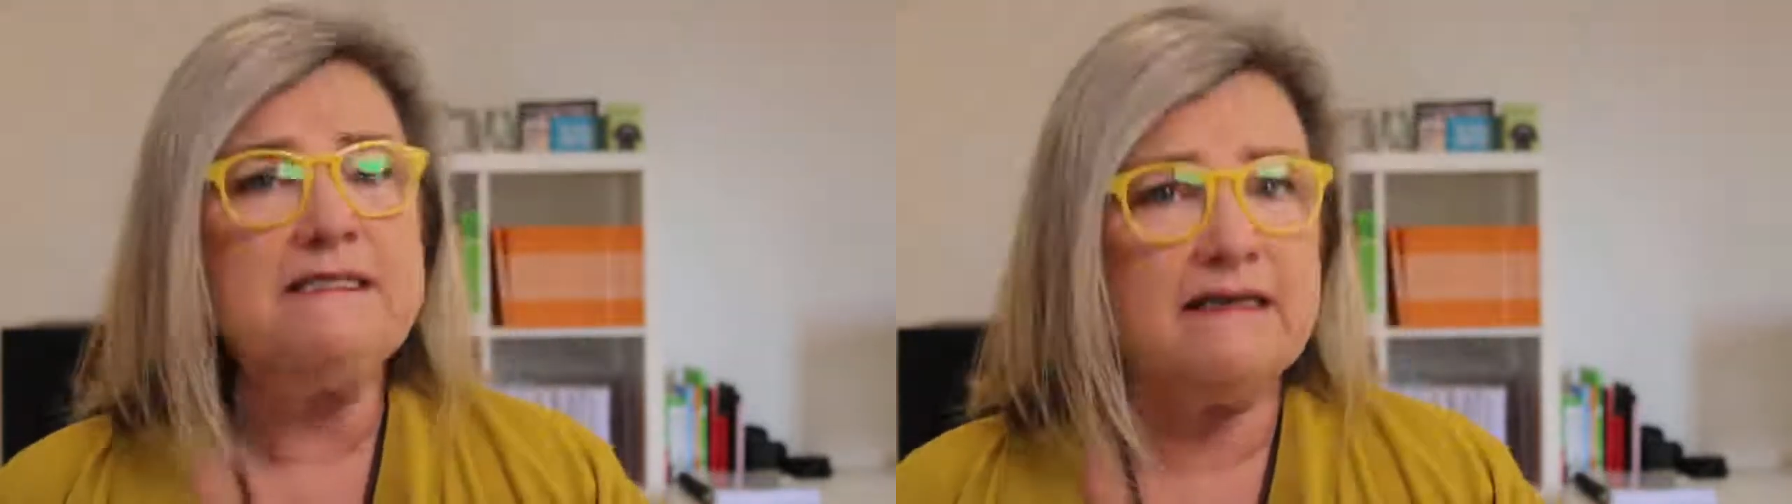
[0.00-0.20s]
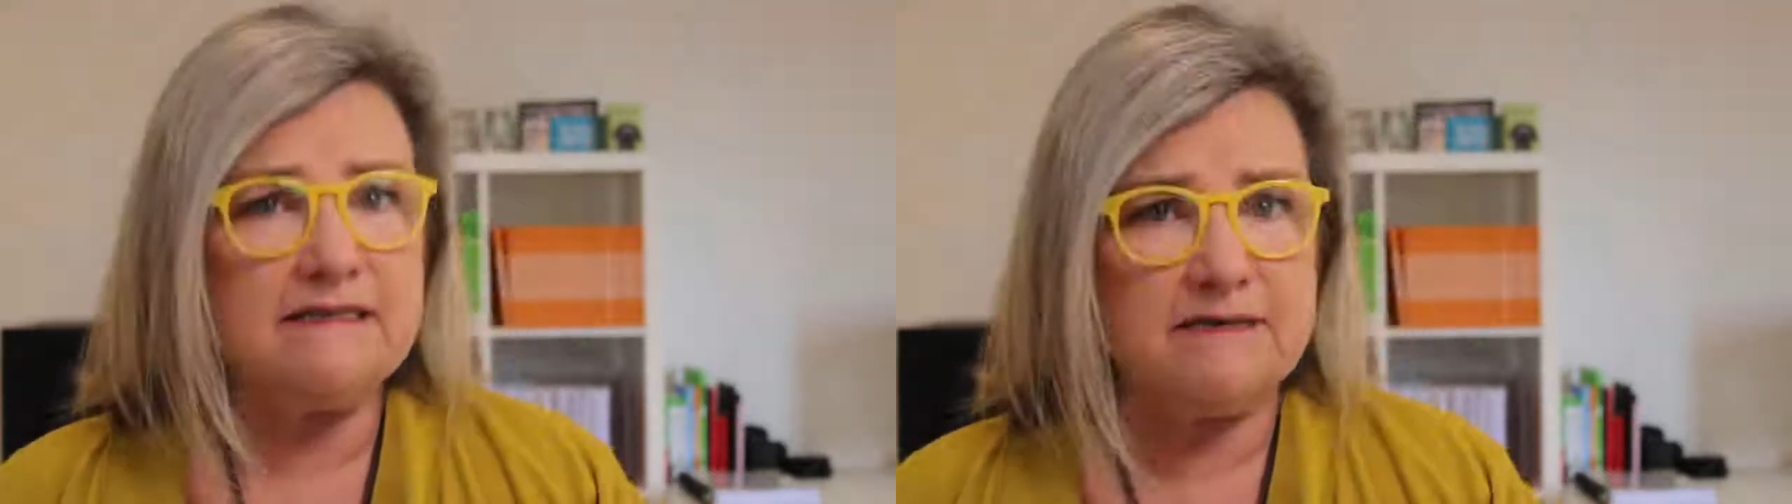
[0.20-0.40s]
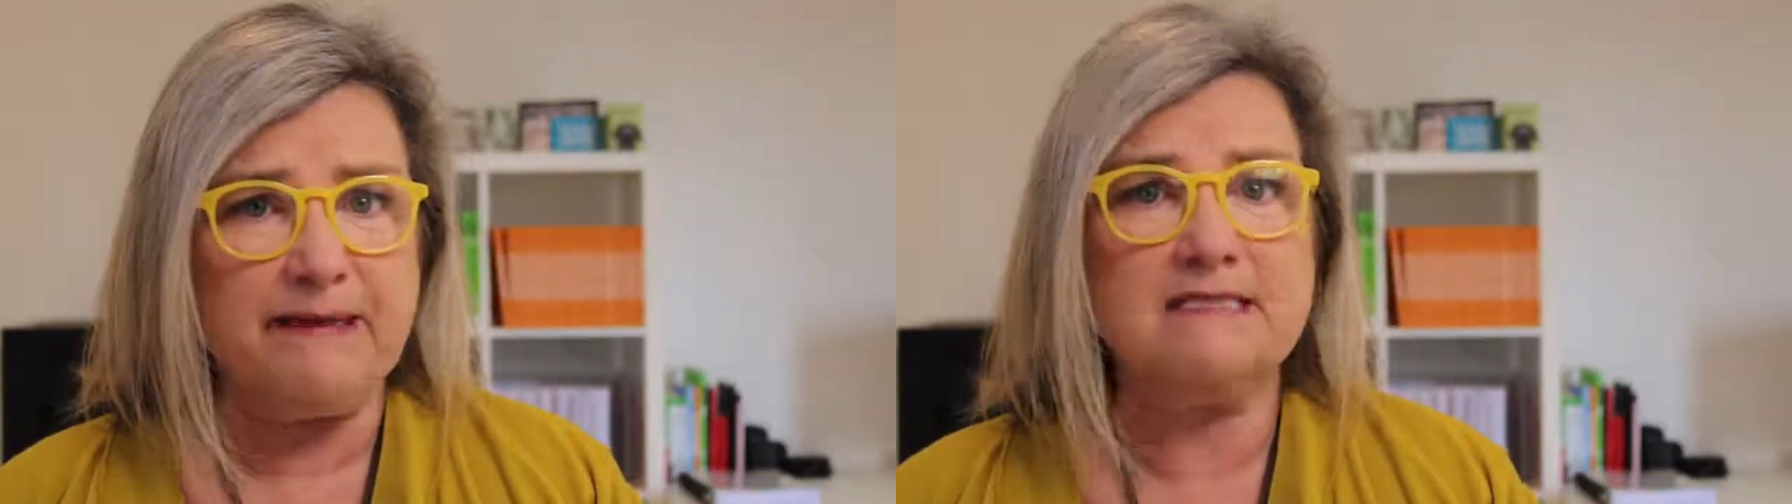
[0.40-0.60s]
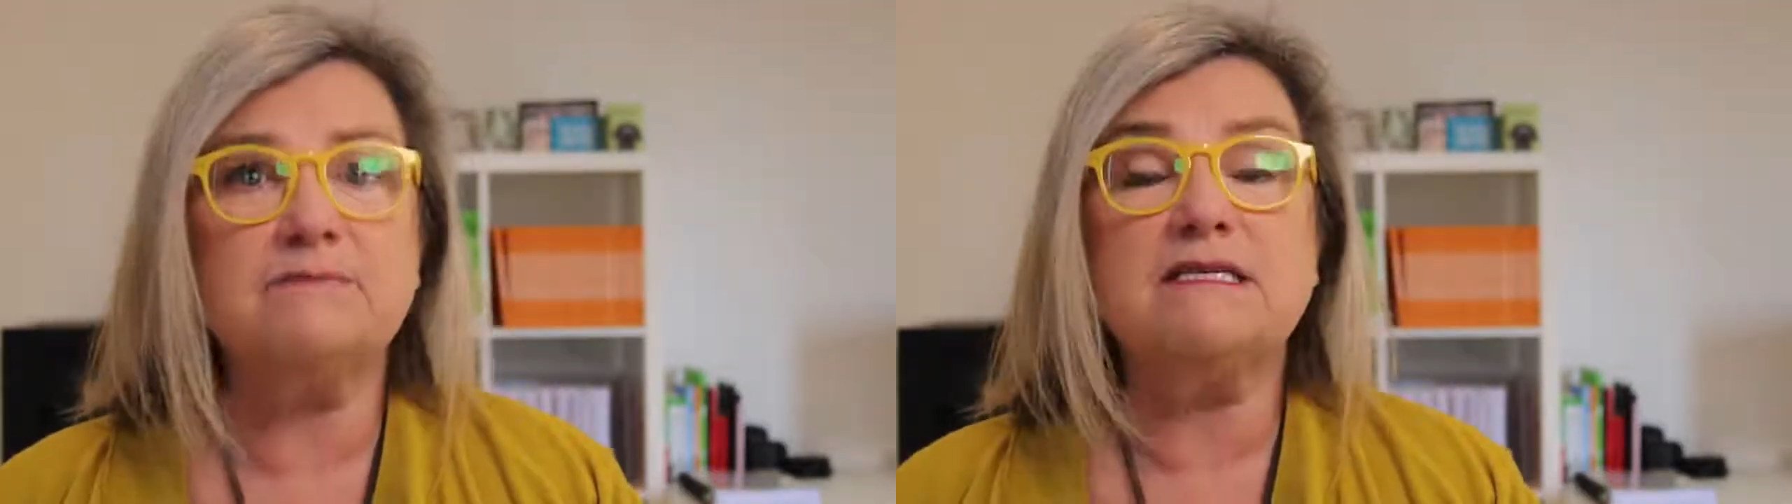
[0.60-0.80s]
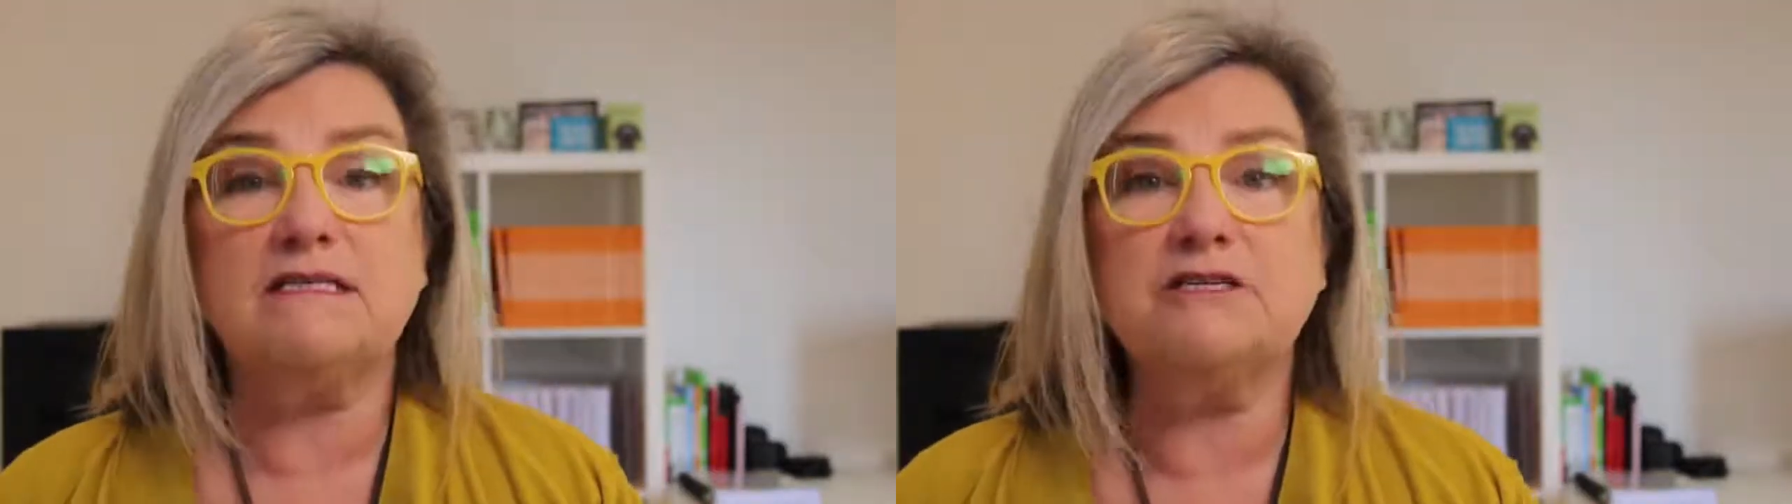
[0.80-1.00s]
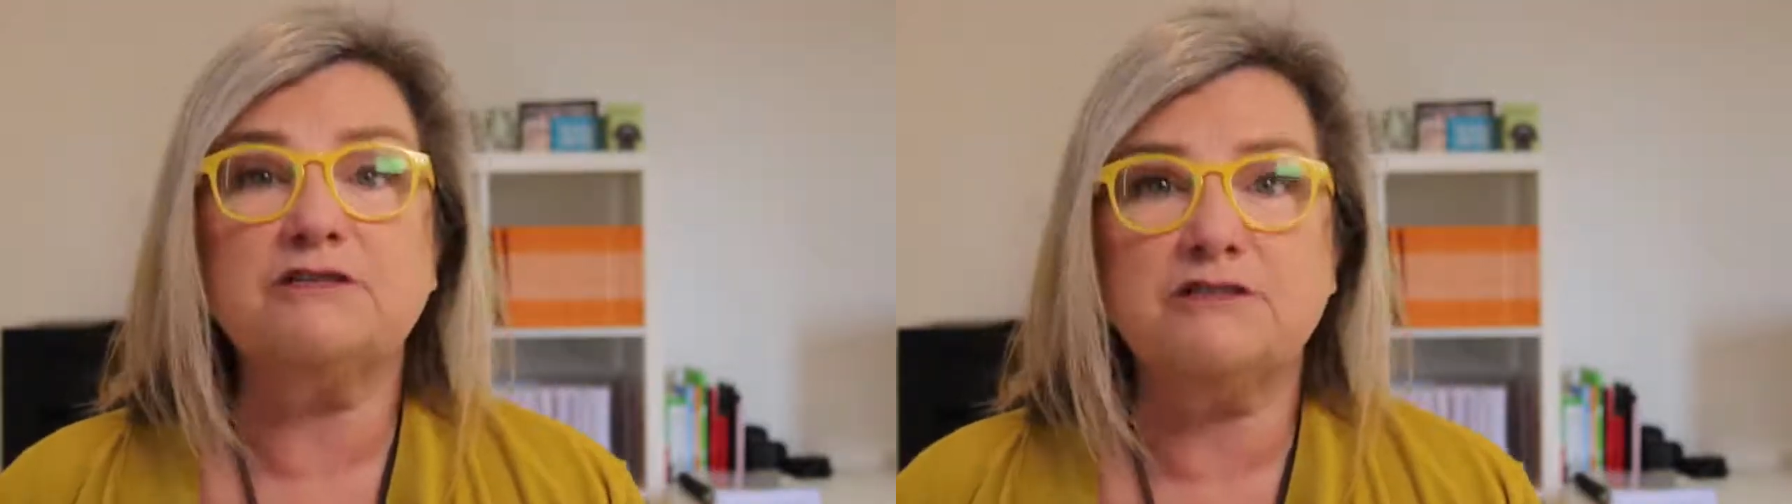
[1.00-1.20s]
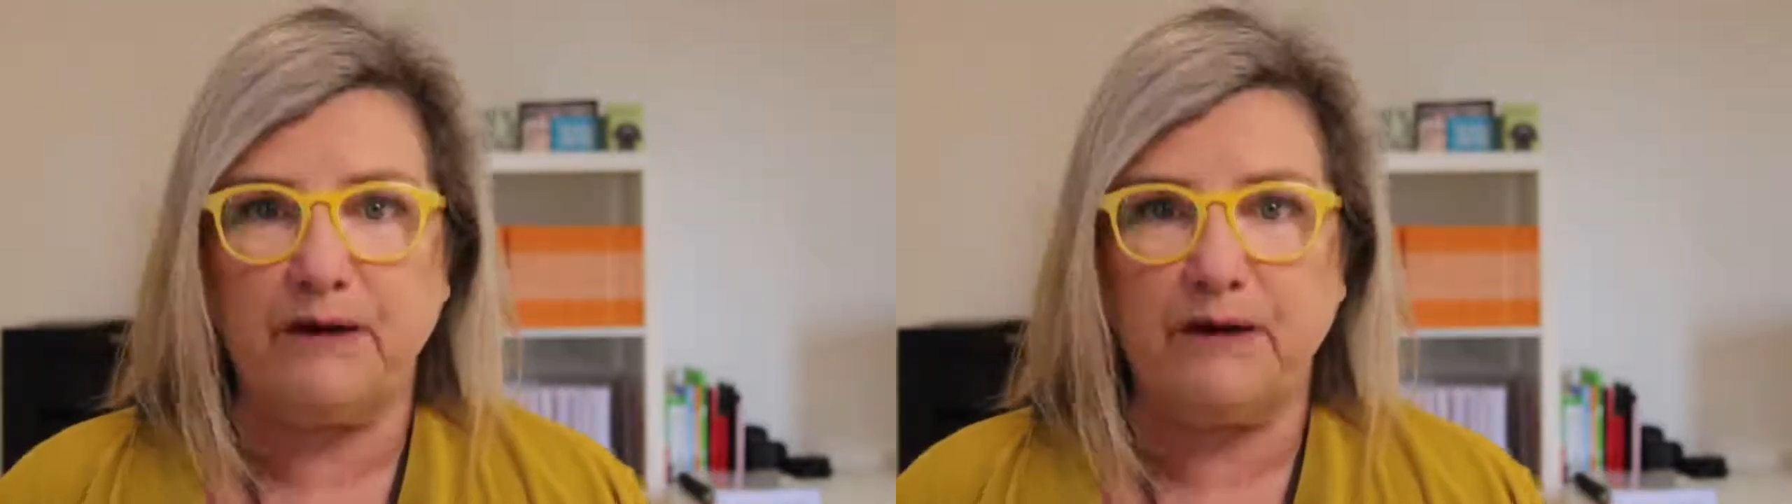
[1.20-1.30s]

started to make some decisions